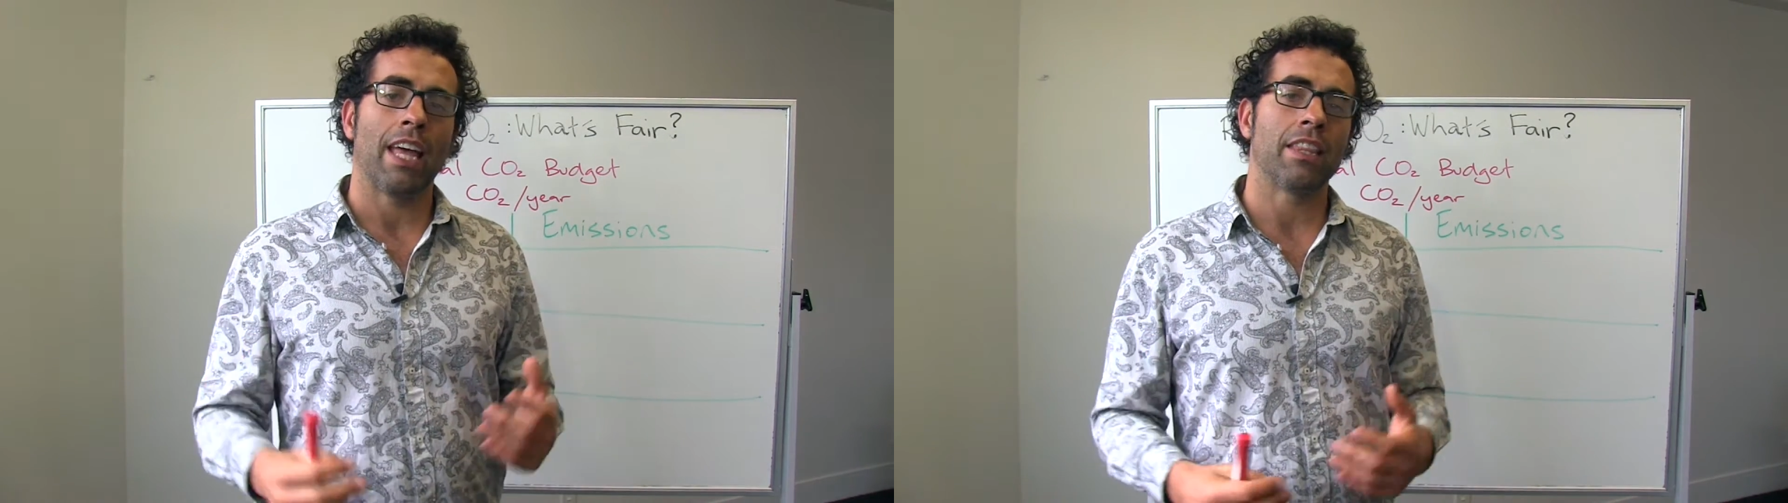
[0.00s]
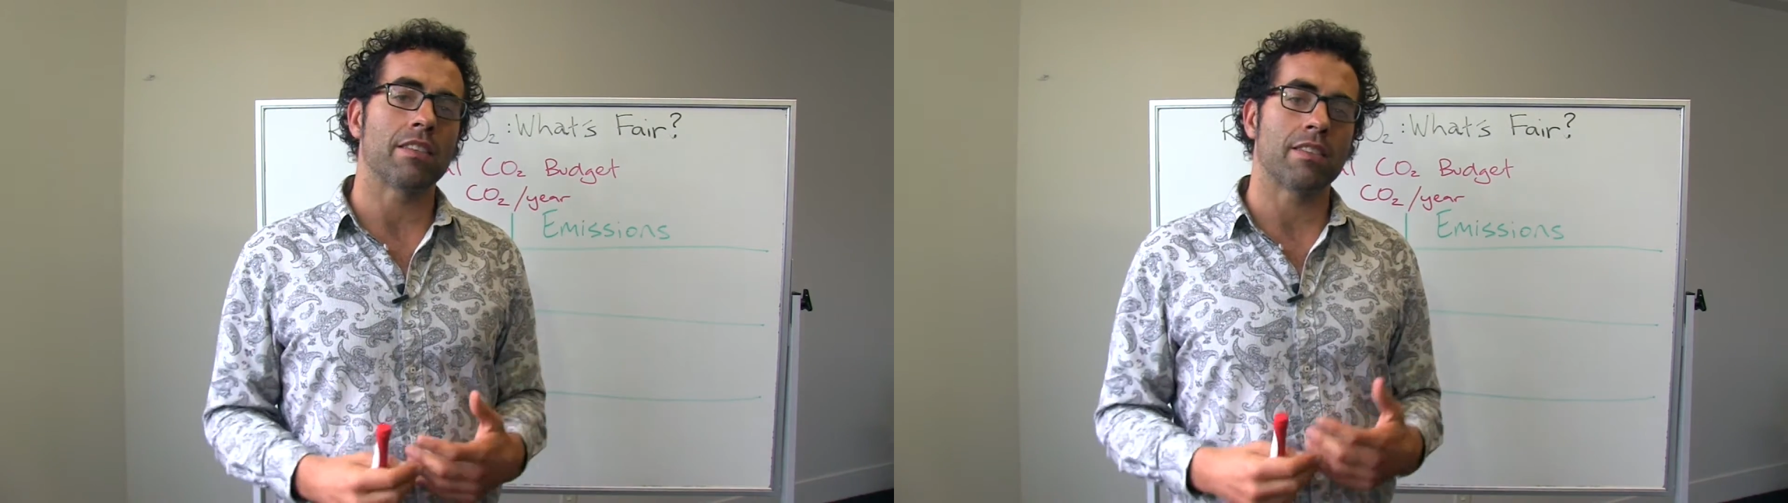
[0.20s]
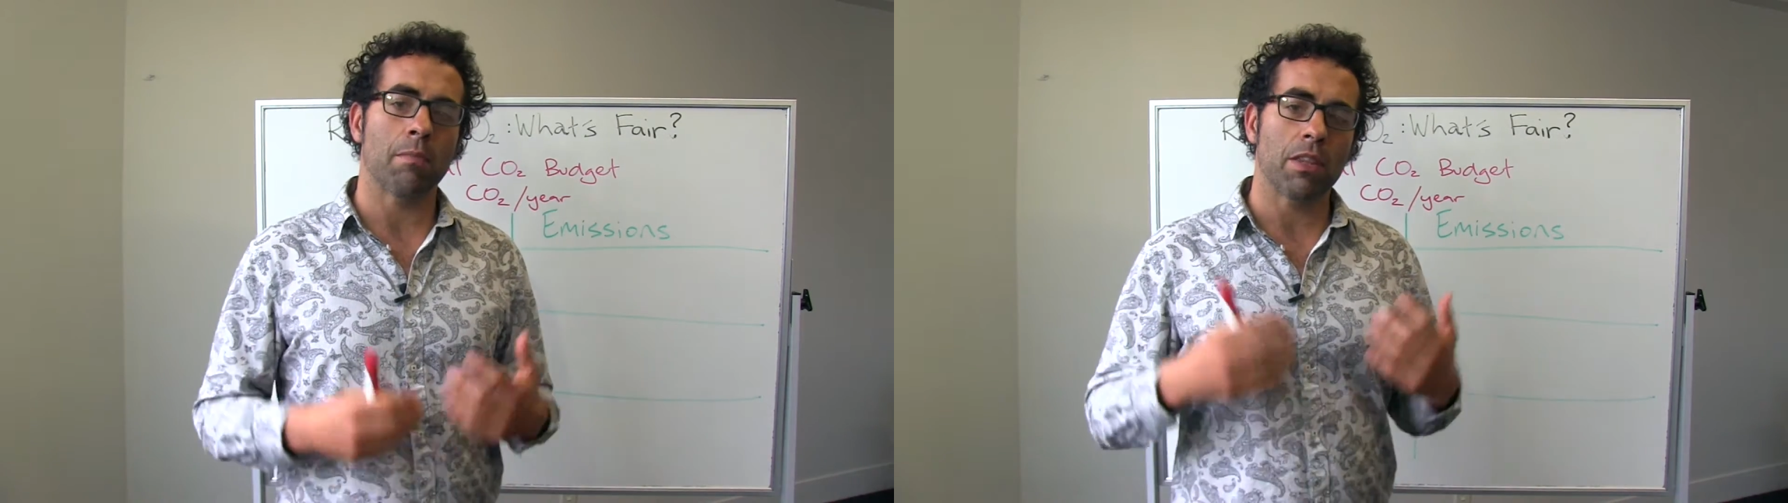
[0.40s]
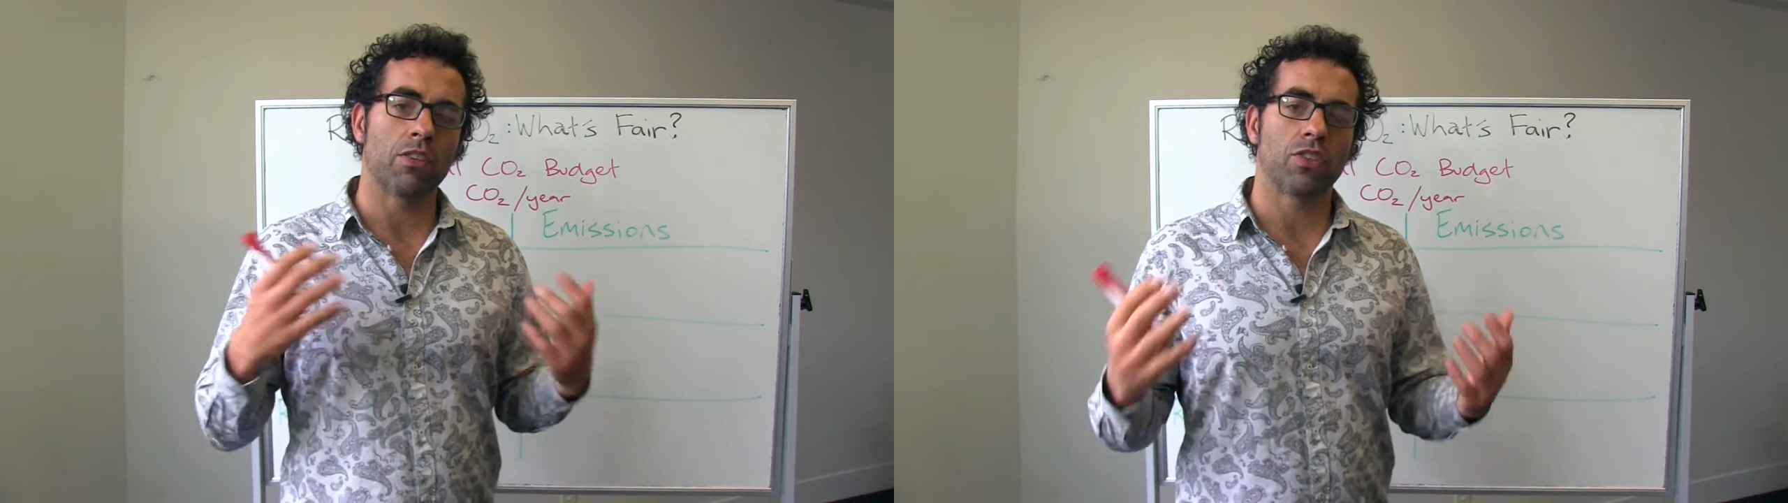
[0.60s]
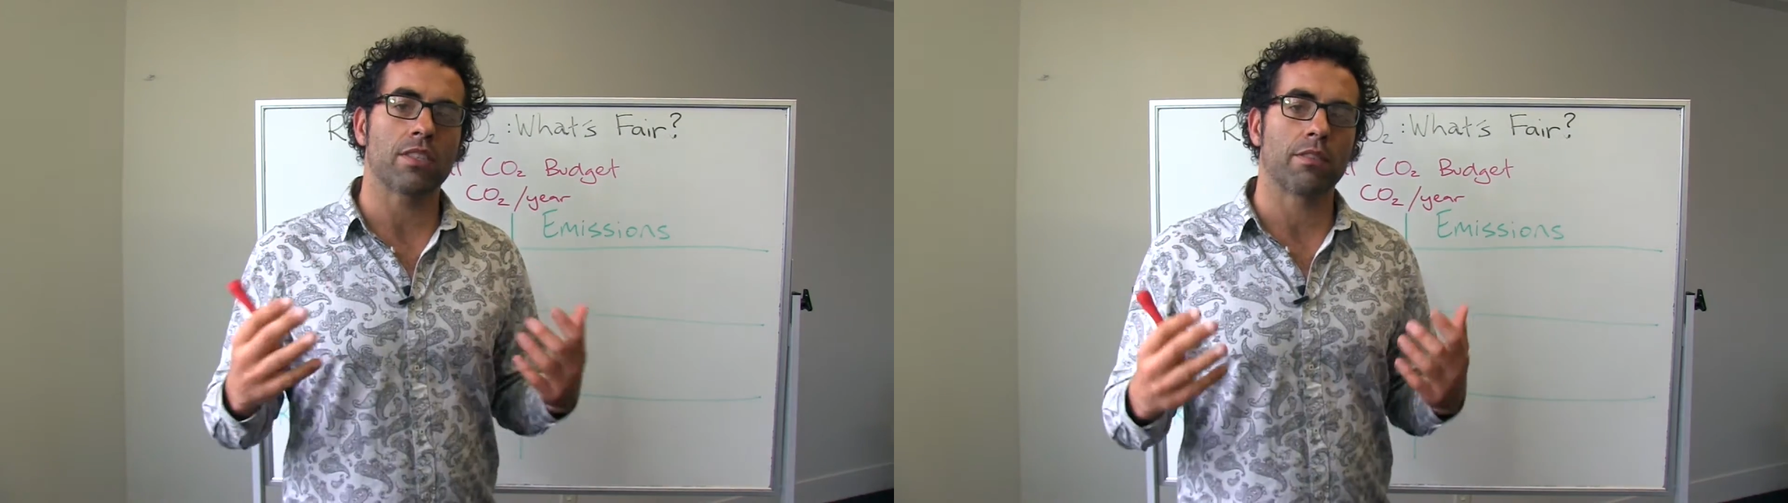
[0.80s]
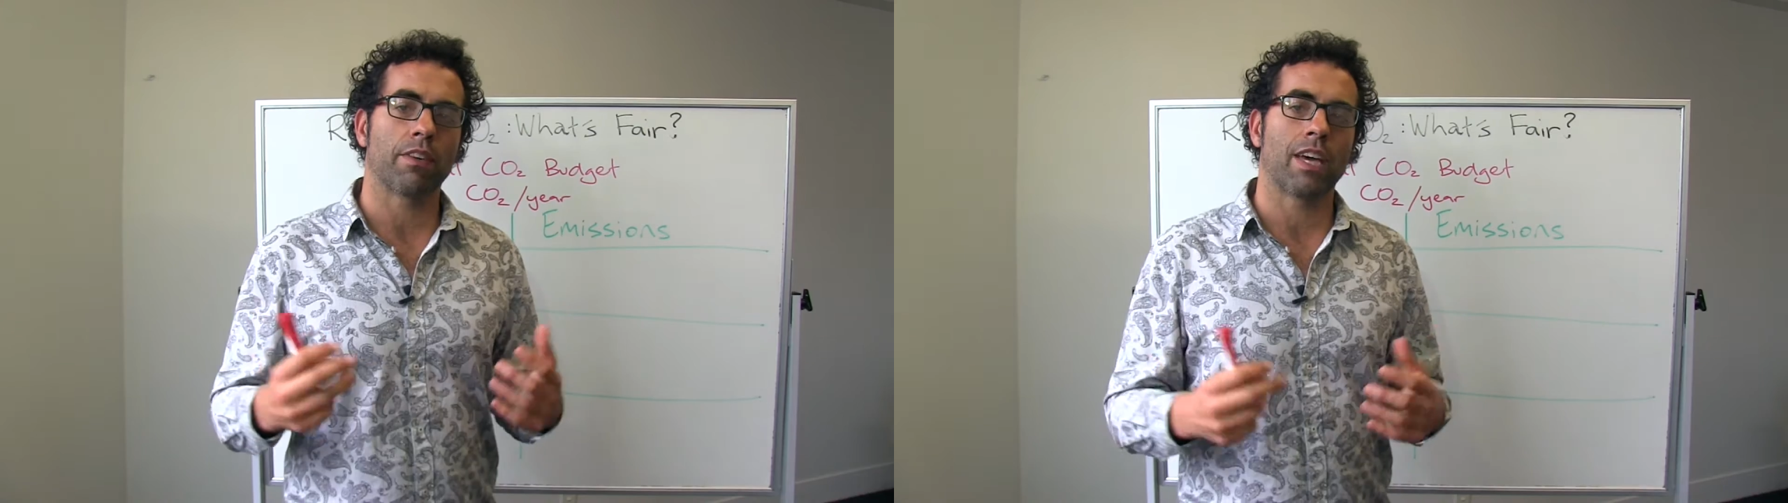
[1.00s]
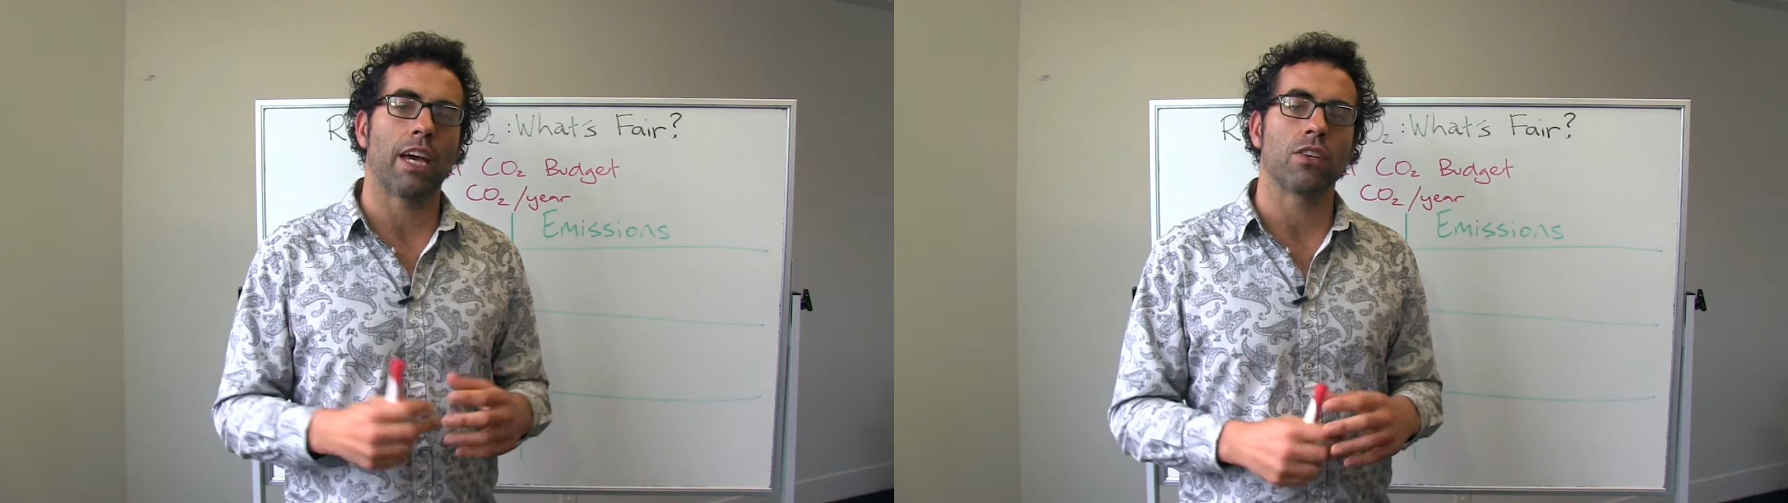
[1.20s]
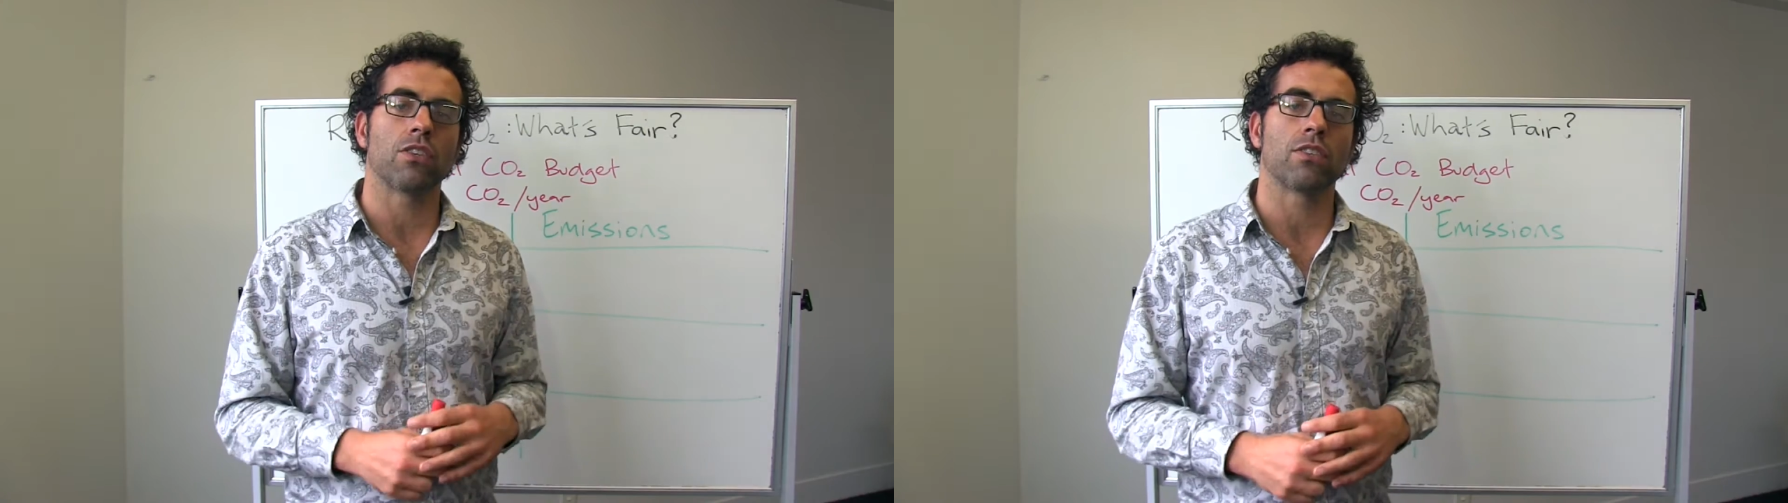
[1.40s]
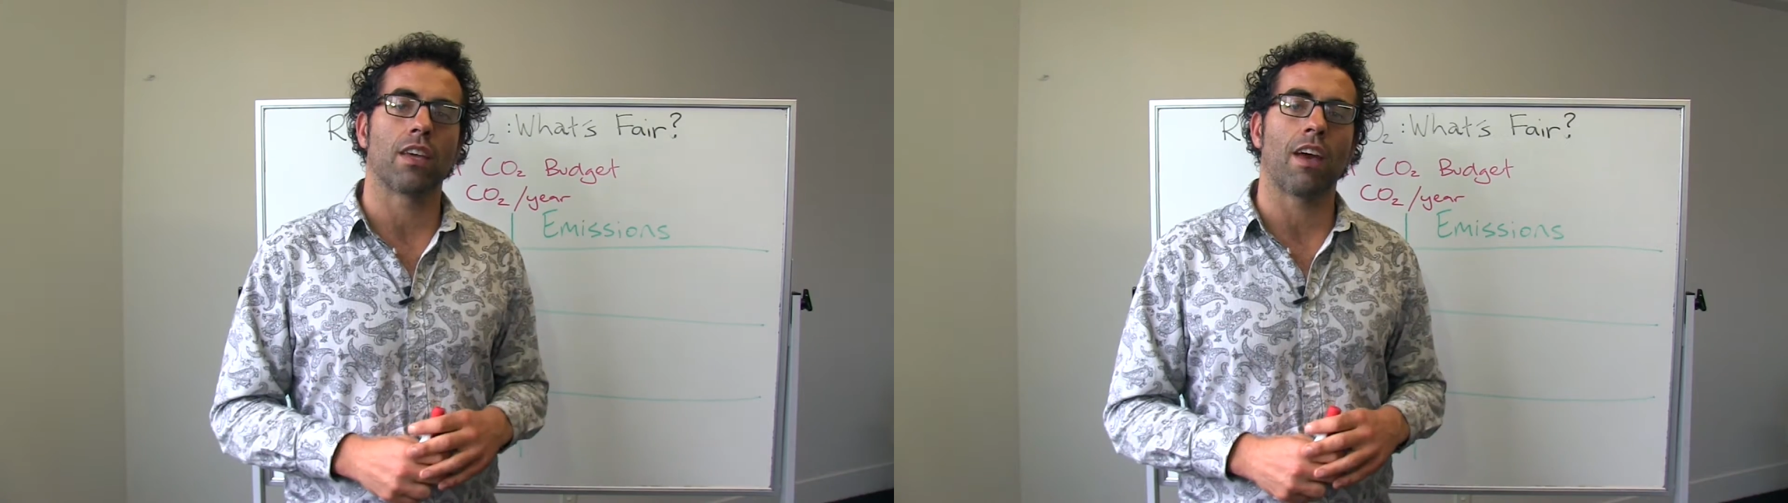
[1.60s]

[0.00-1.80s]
and that some of the justifications the